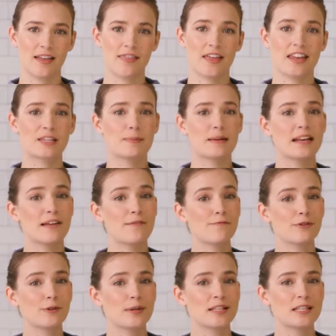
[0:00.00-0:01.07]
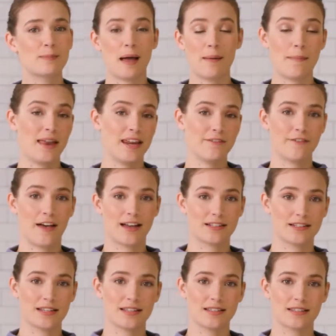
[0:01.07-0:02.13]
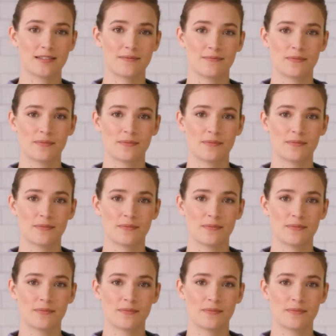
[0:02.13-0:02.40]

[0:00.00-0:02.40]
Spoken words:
that has been influenced by many factors,